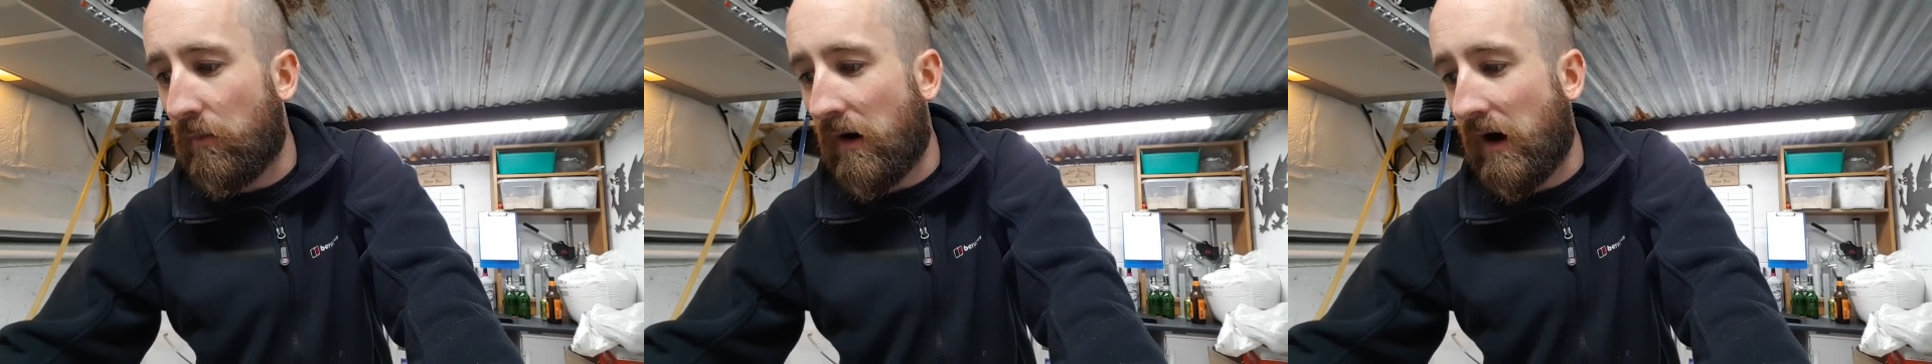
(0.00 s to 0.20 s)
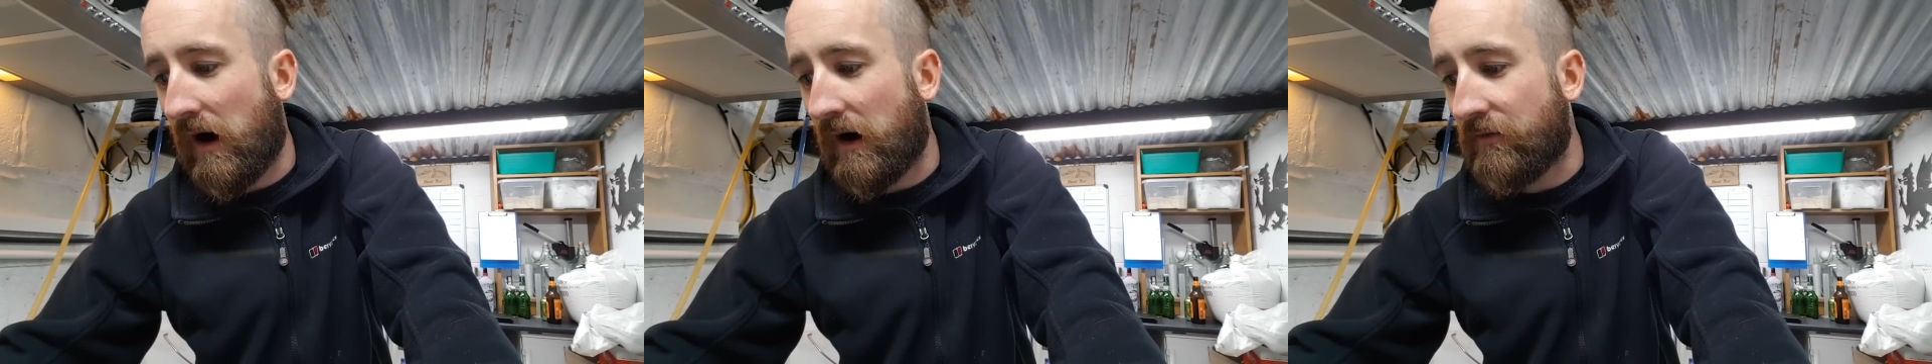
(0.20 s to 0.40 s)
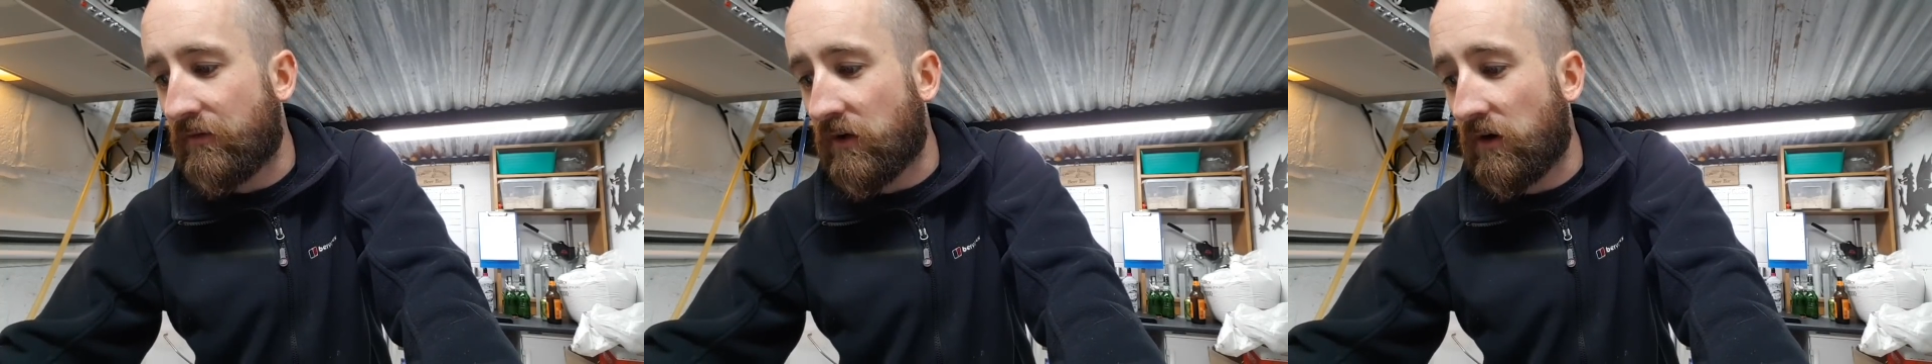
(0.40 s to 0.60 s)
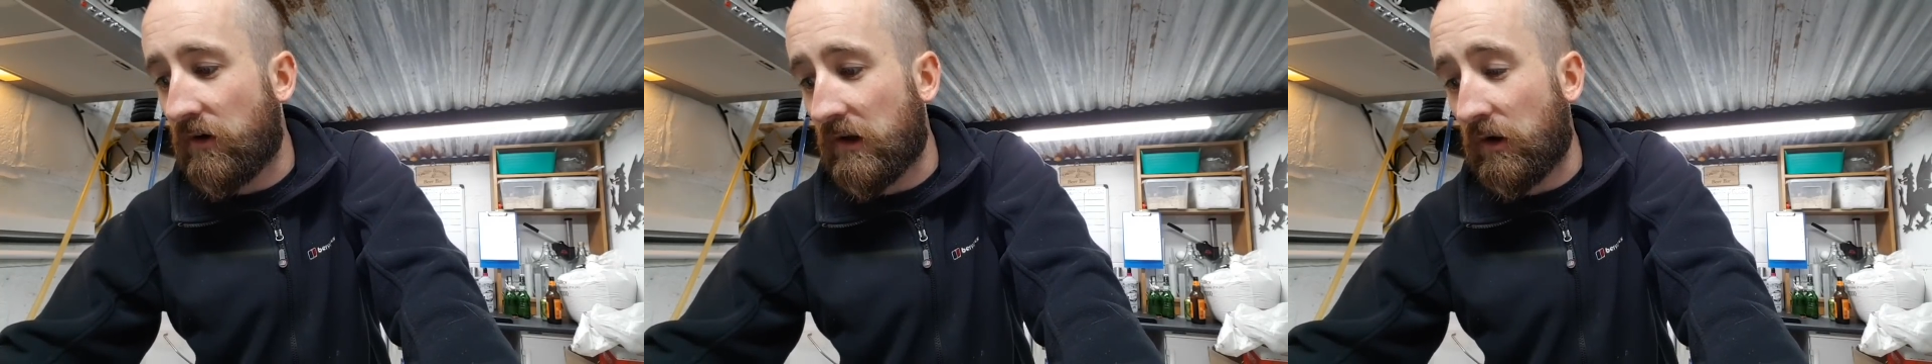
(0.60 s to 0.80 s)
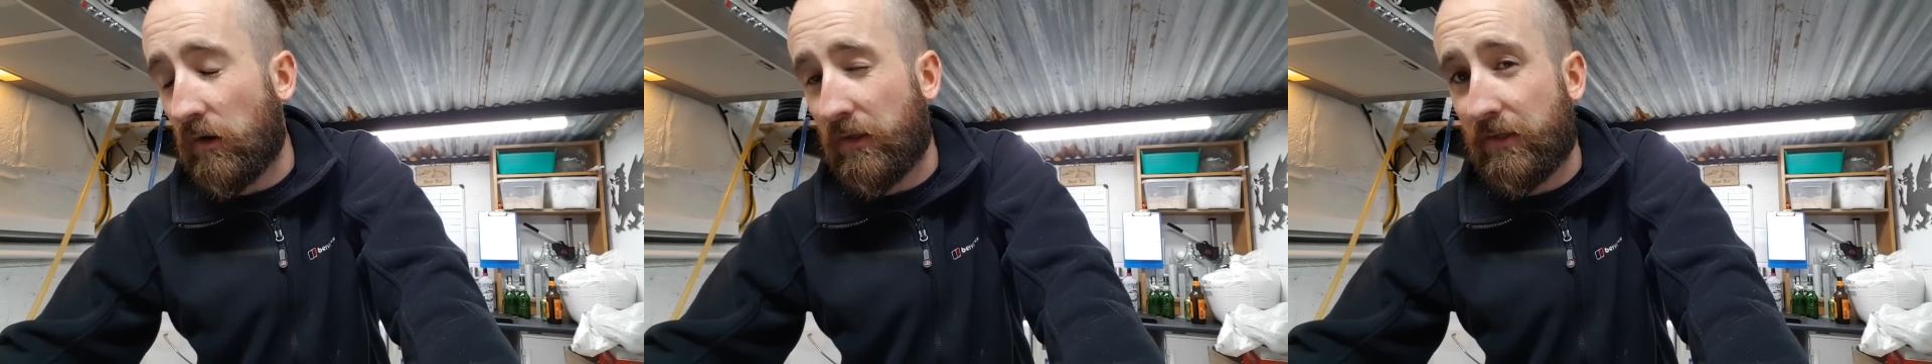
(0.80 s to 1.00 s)
I've currently
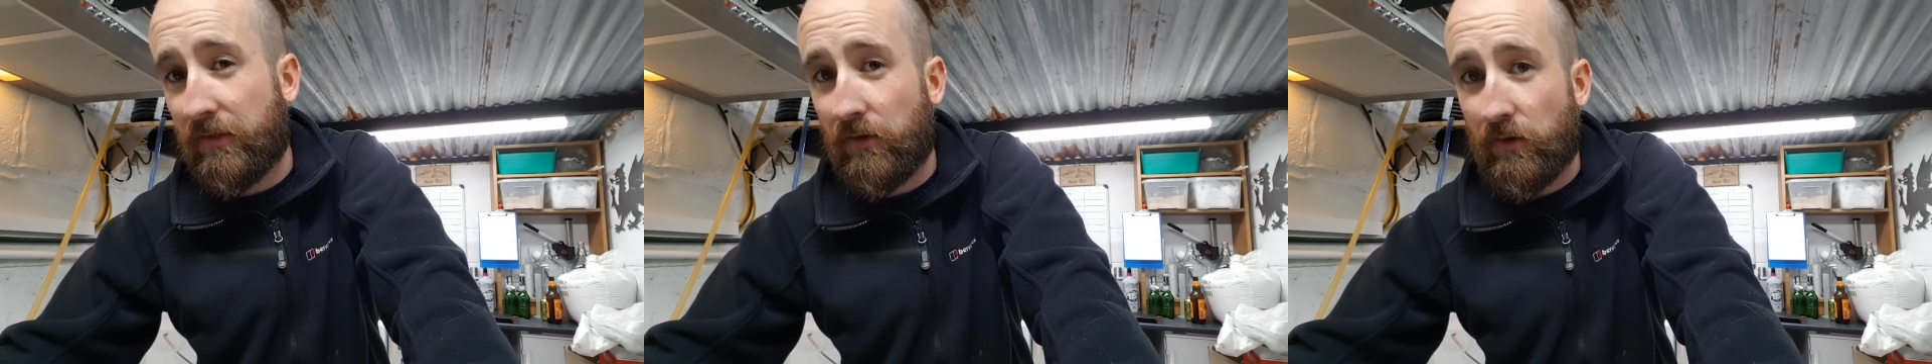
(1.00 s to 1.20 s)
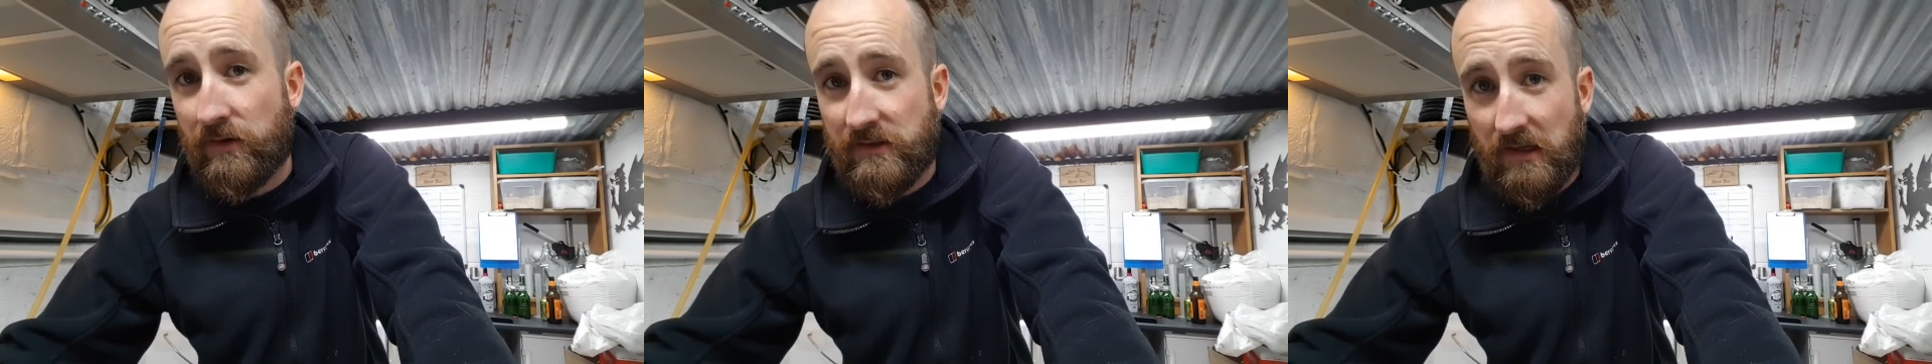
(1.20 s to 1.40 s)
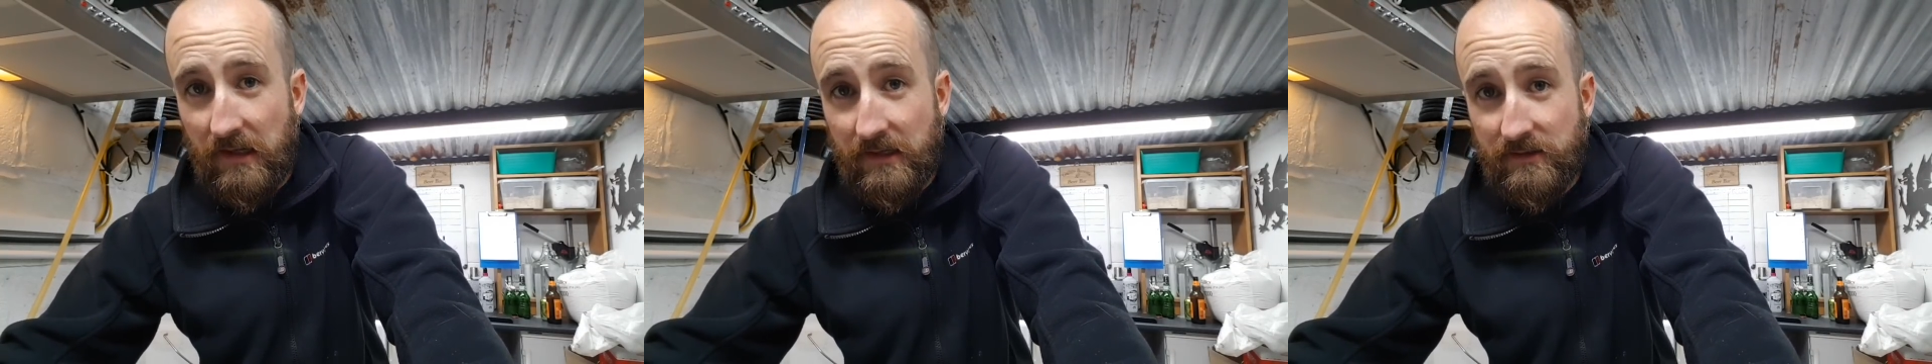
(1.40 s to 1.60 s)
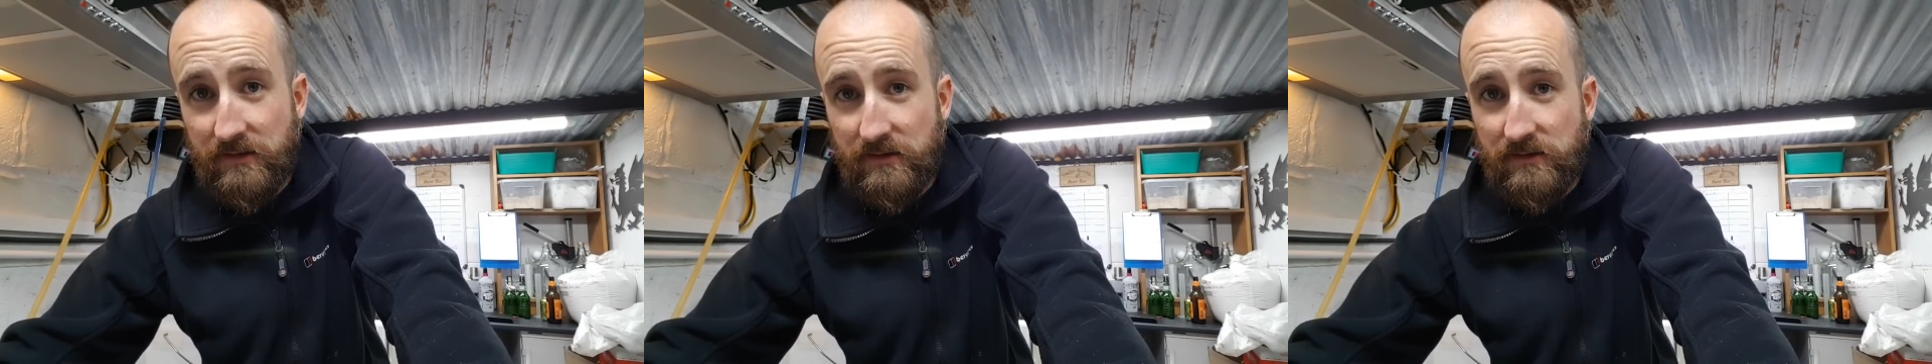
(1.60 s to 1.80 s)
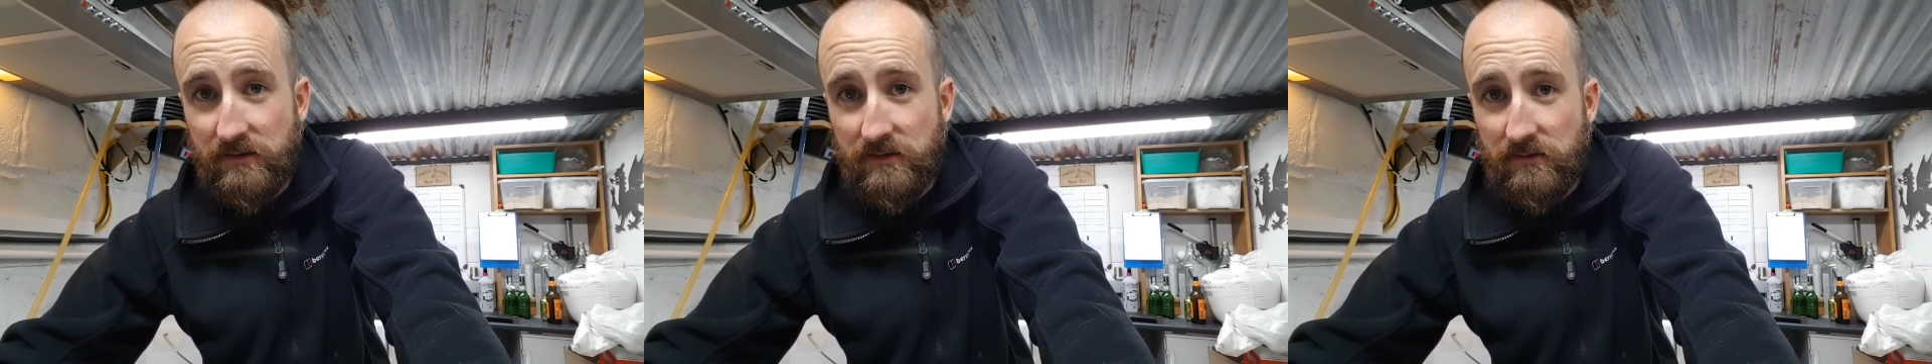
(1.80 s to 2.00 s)
got 30
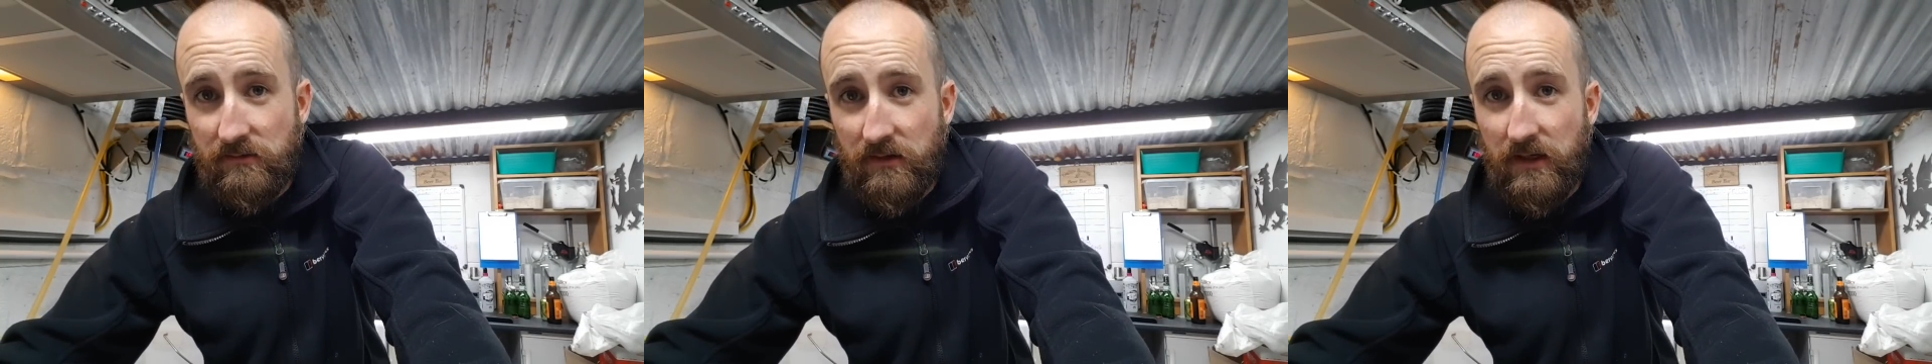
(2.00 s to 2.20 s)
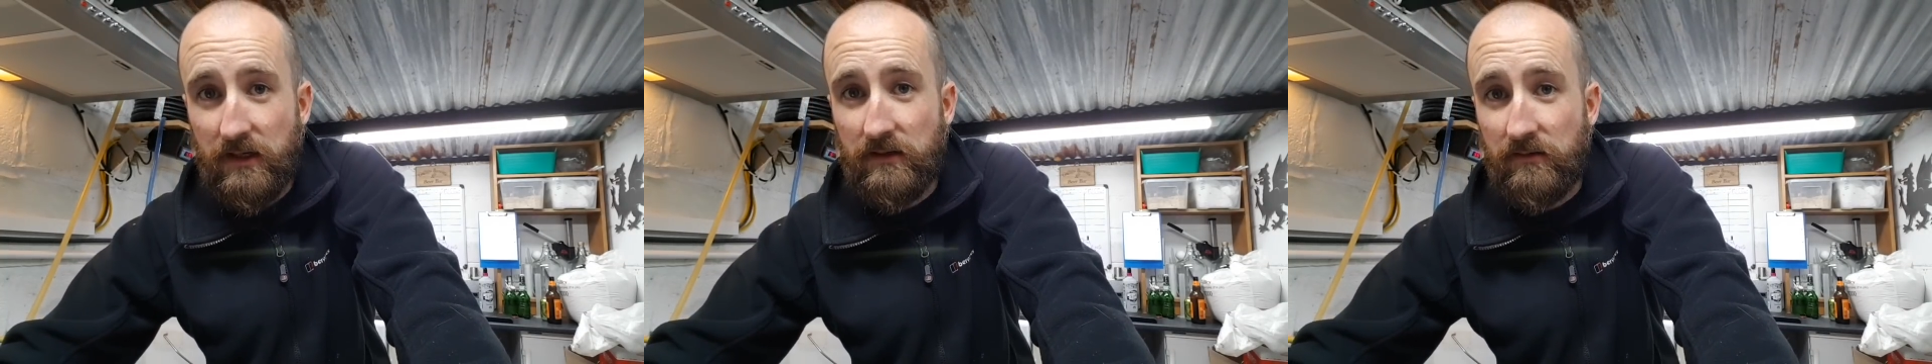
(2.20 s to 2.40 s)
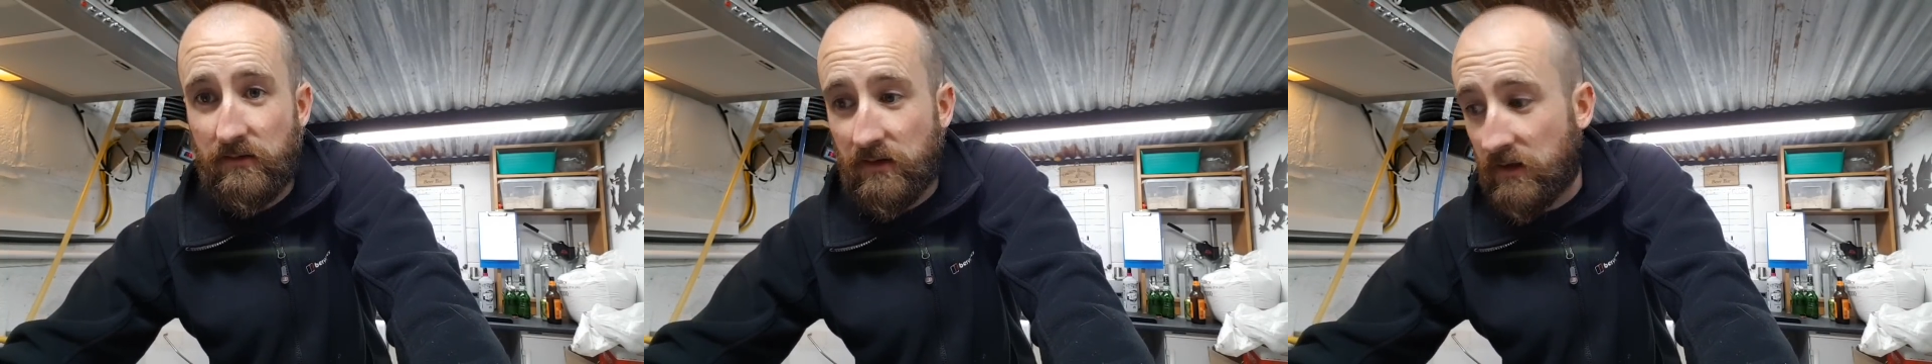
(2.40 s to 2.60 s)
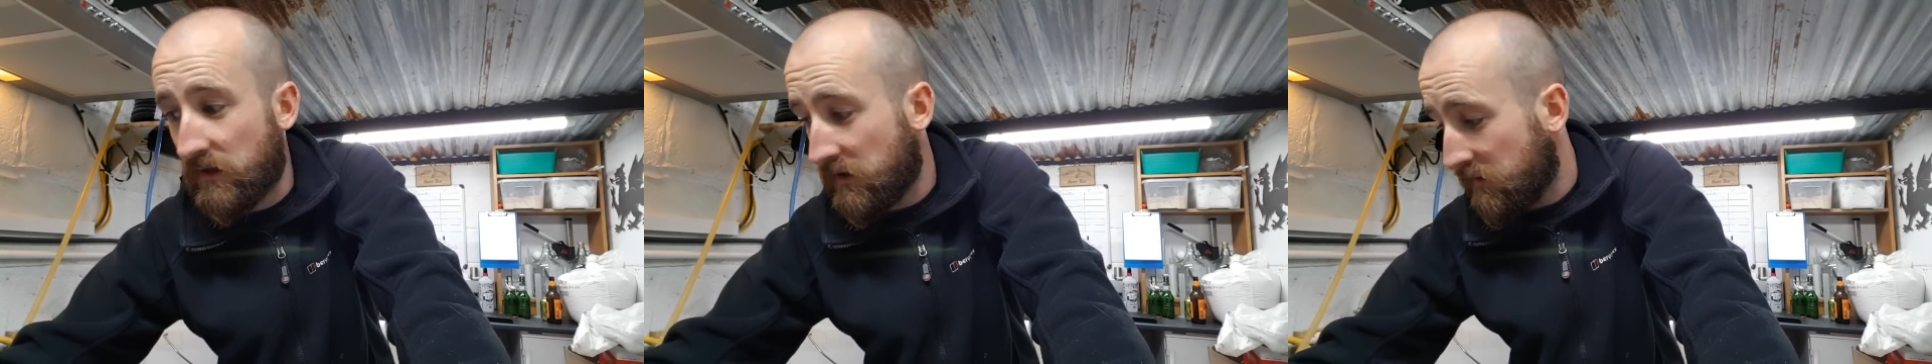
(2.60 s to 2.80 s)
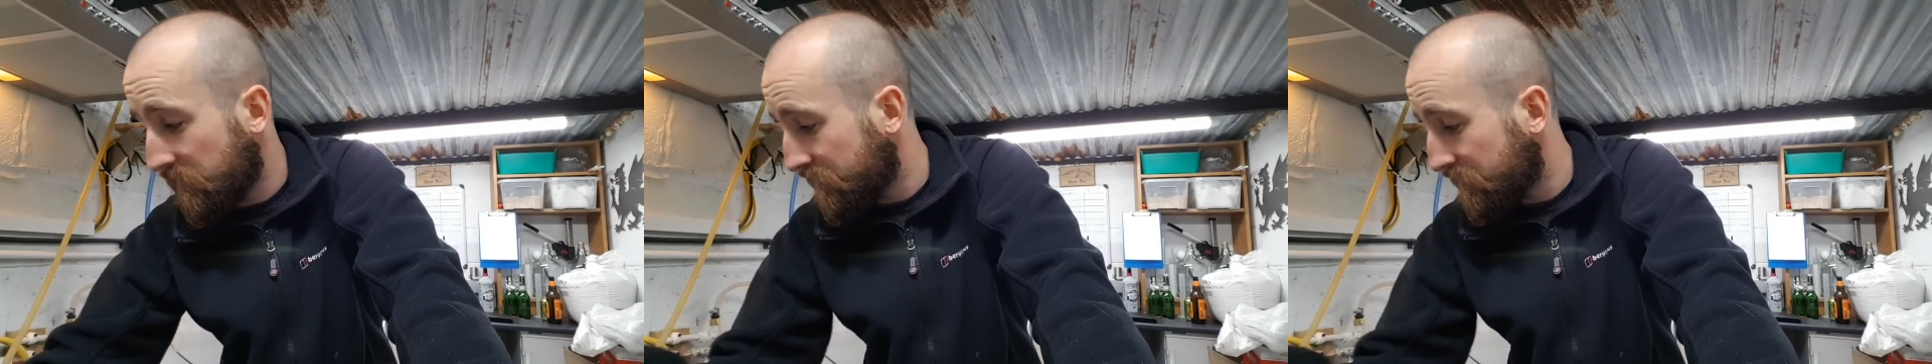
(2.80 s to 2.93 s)
litres in the